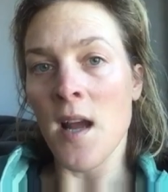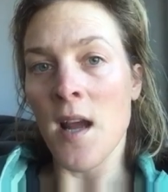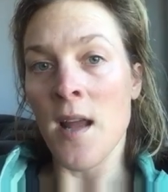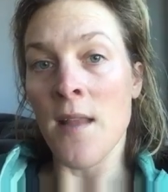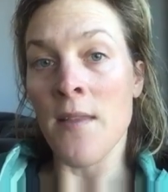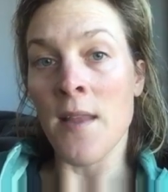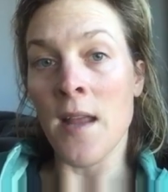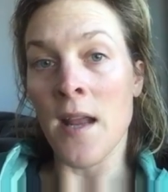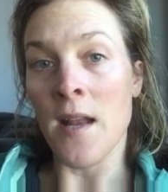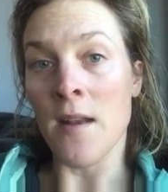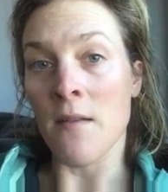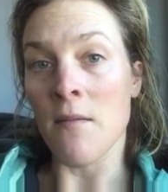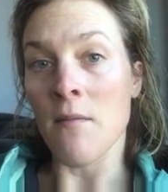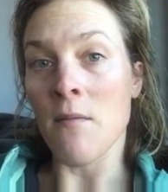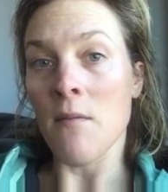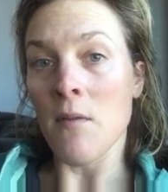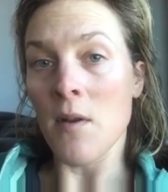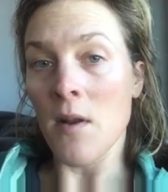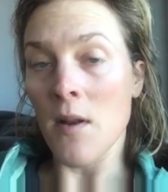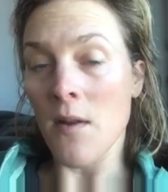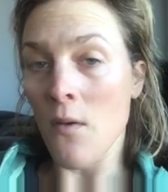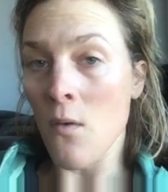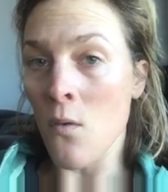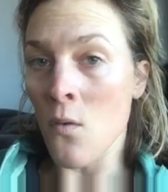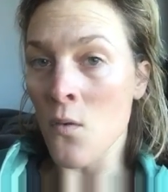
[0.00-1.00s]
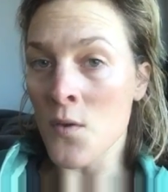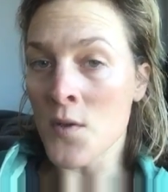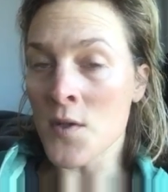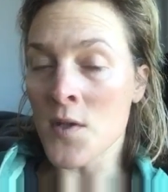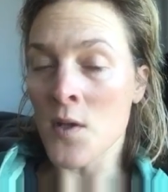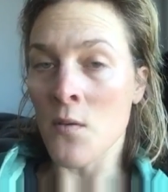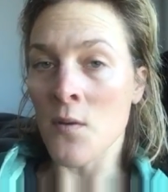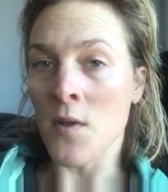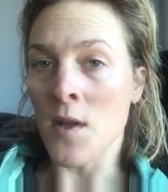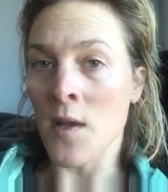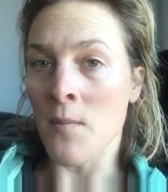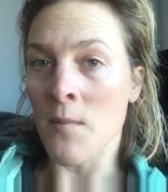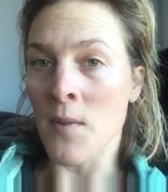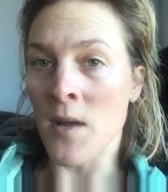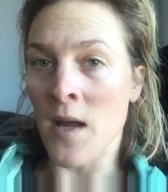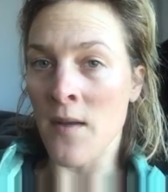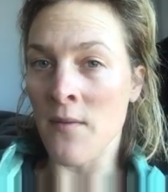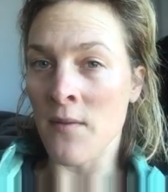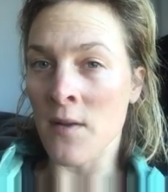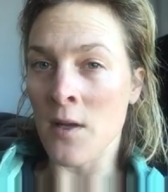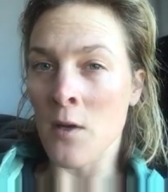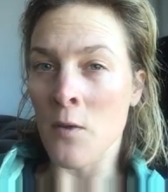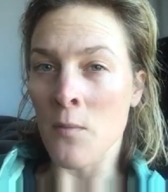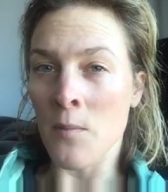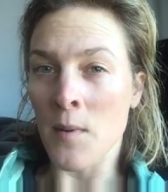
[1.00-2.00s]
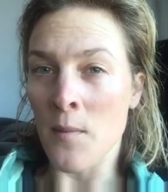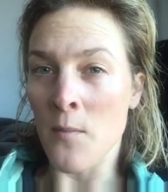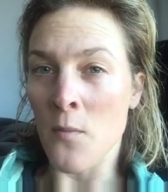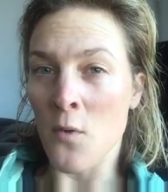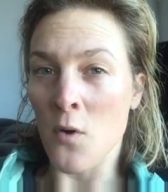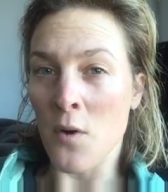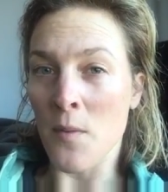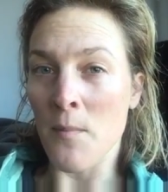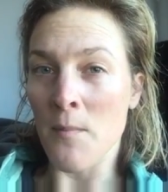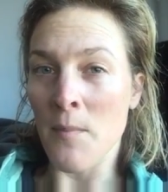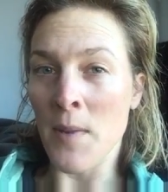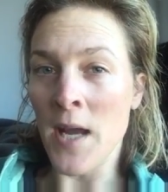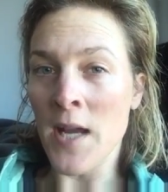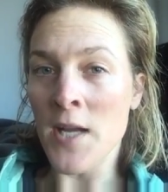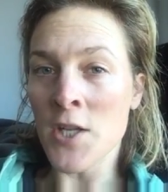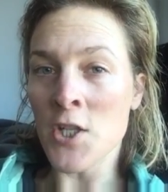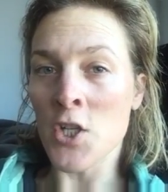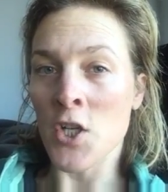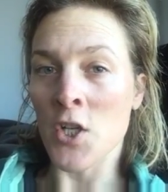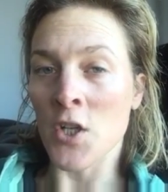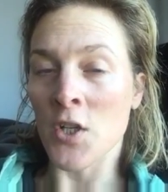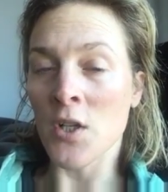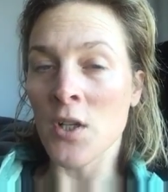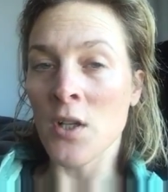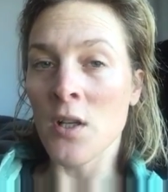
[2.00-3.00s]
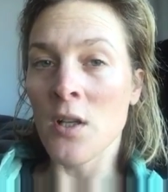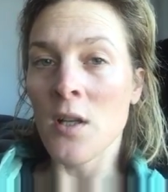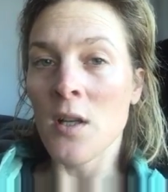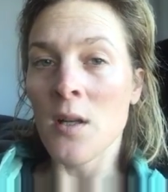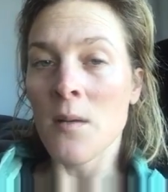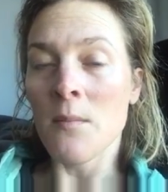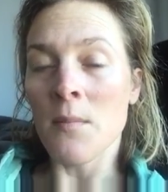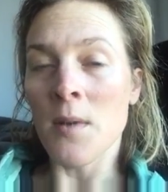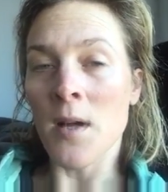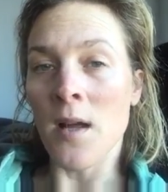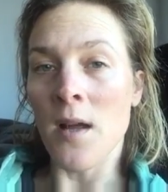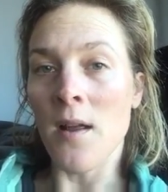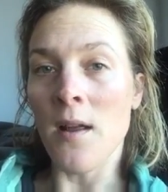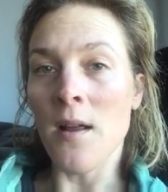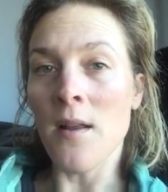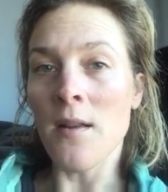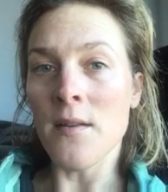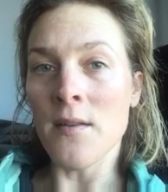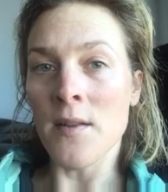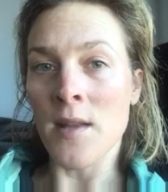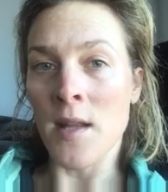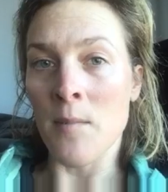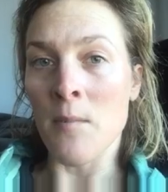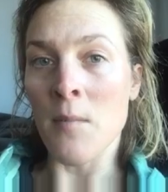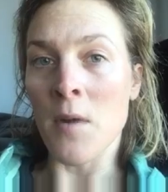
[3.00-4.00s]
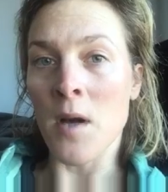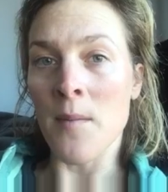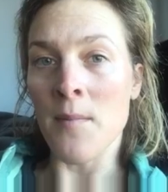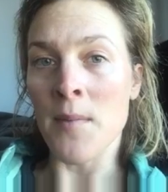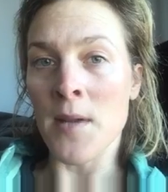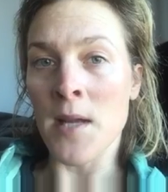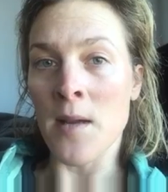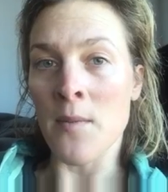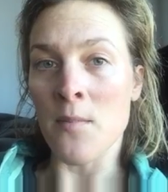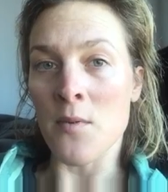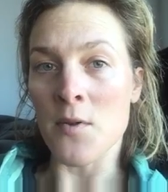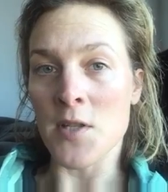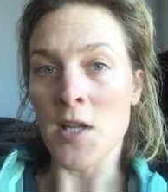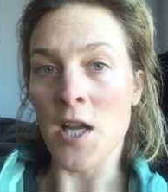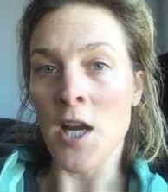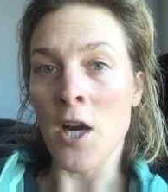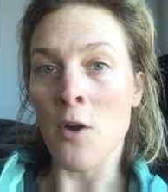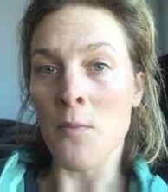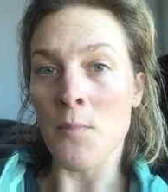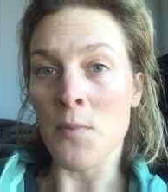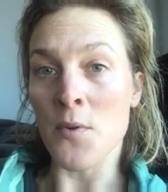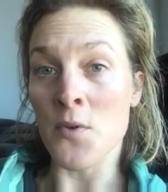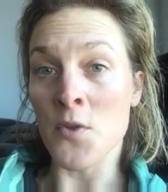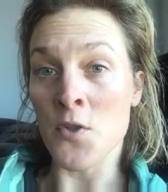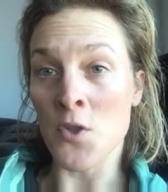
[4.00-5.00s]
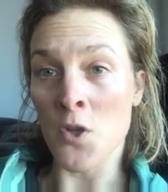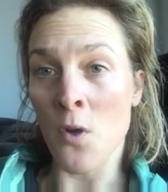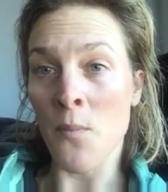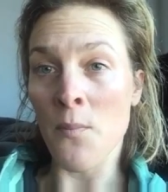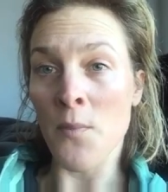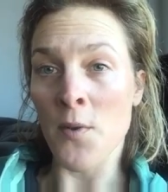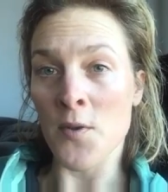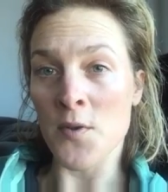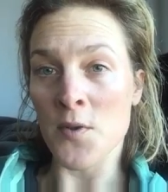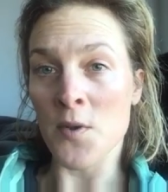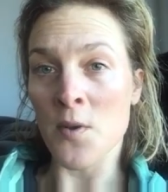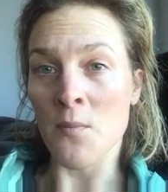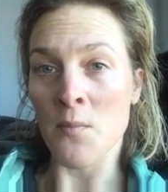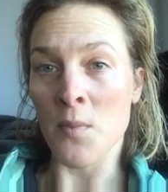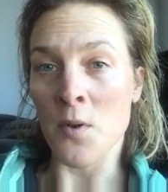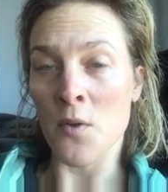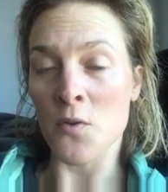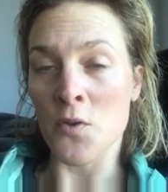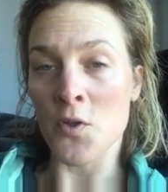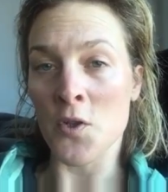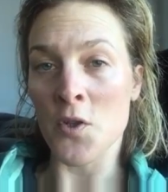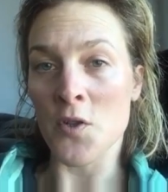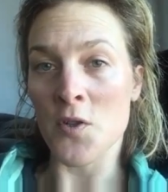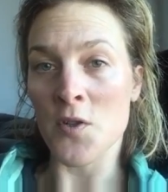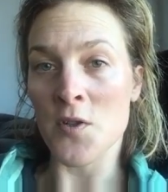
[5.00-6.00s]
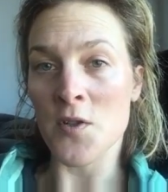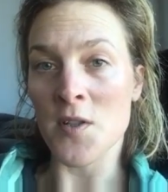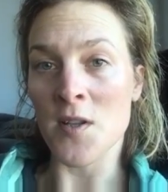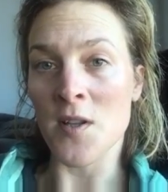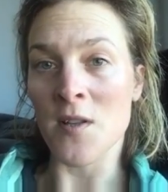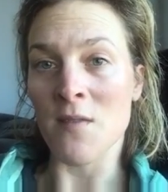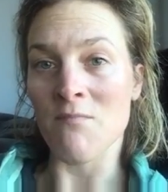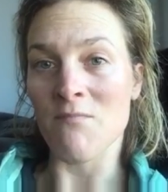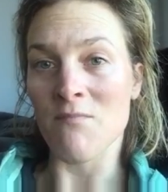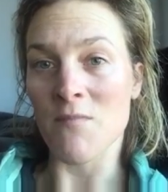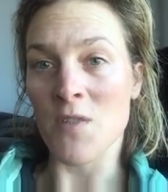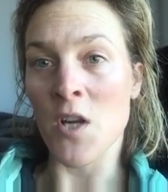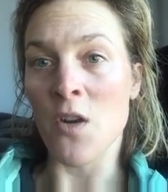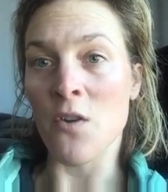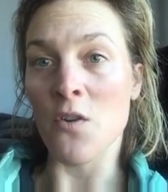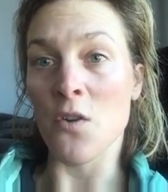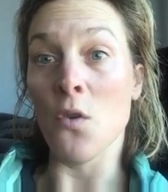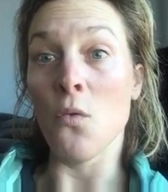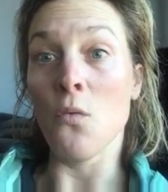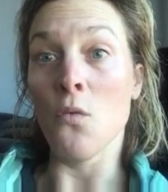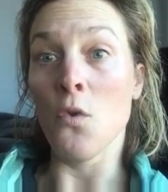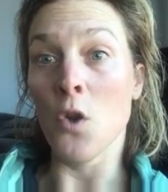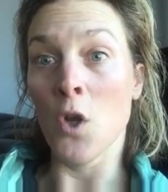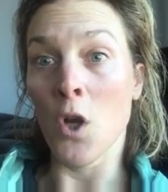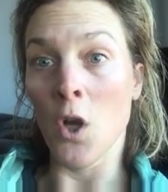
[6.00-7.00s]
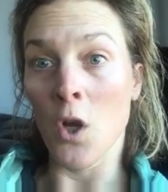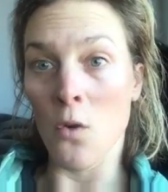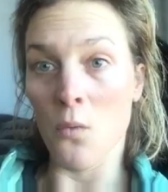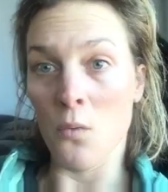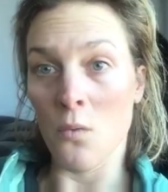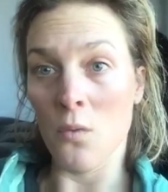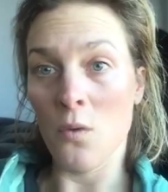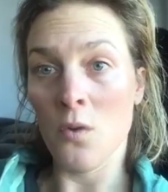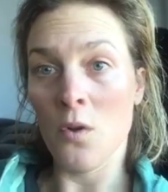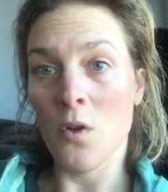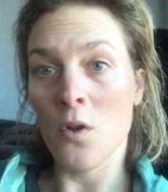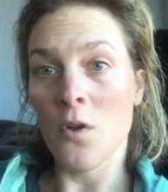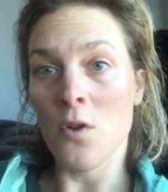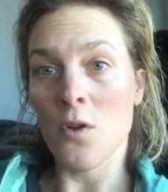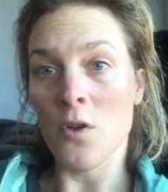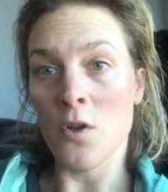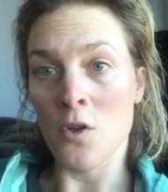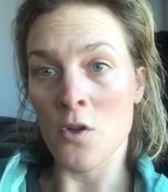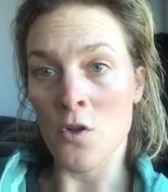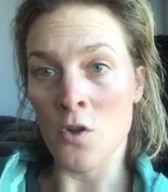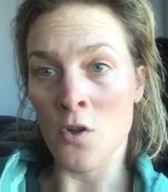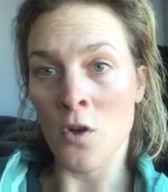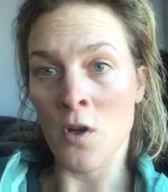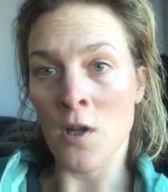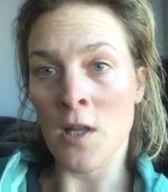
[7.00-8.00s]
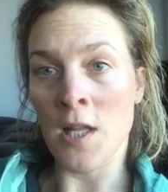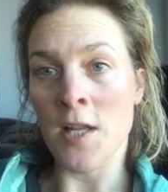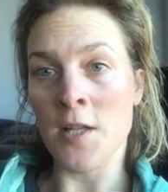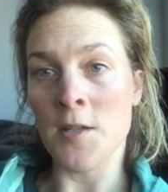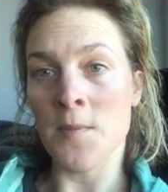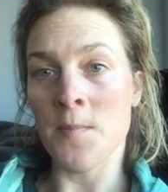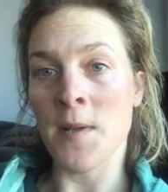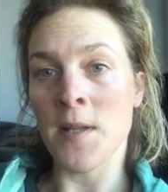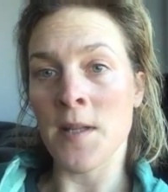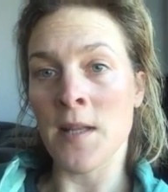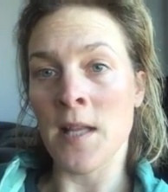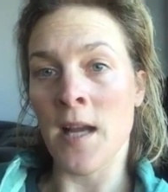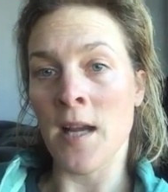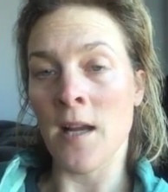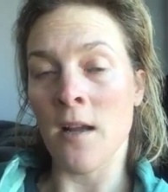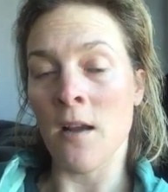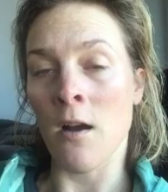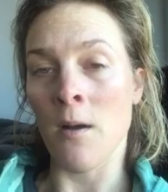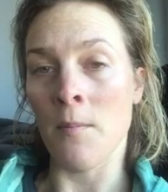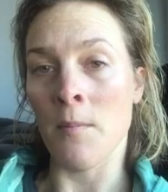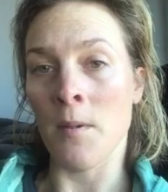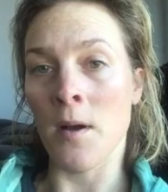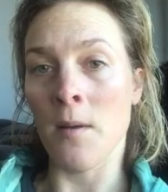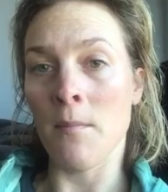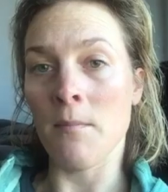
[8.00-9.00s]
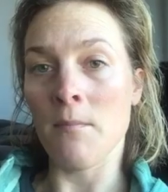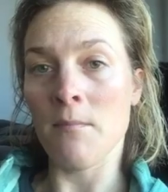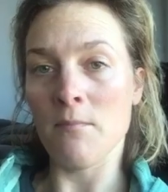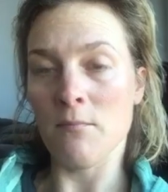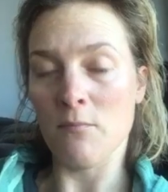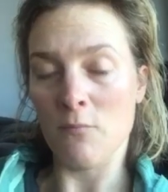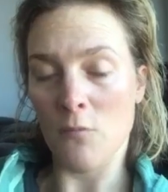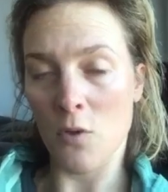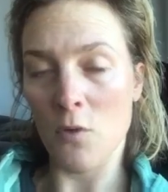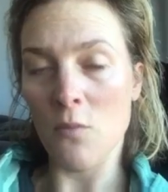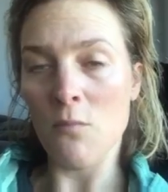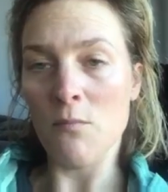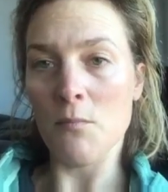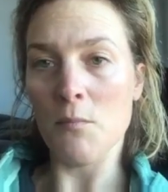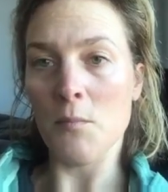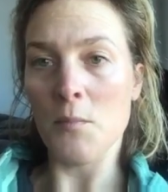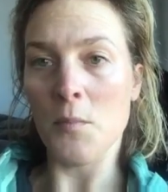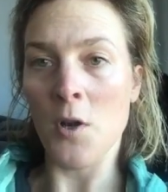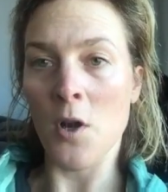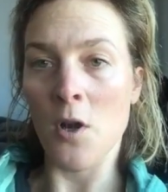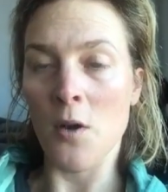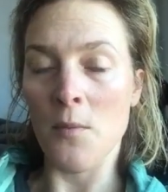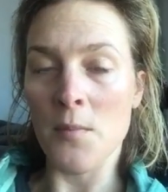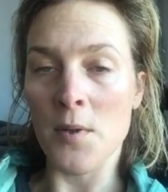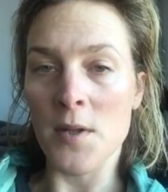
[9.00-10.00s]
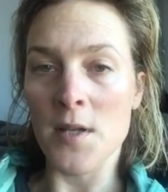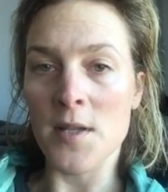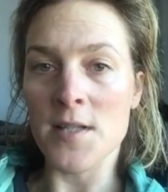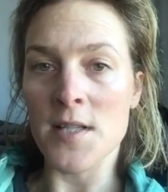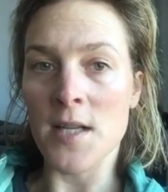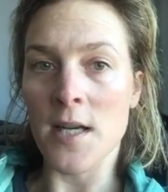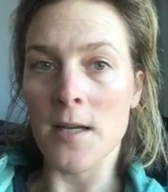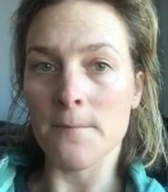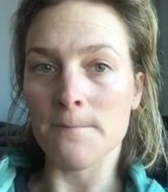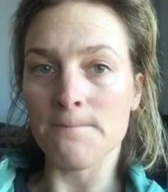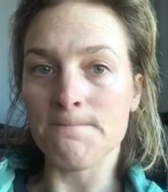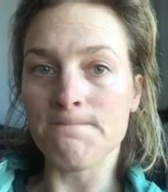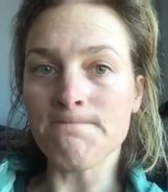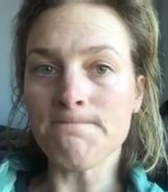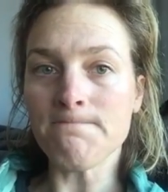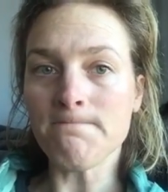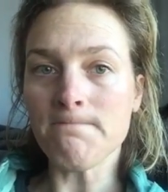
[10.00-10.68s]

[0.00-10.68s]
And then also they have a little bit more compassion, but they might be able to help you stop those compulsions and tell you, no, you're not allowed to pick that cup up, go and put it down,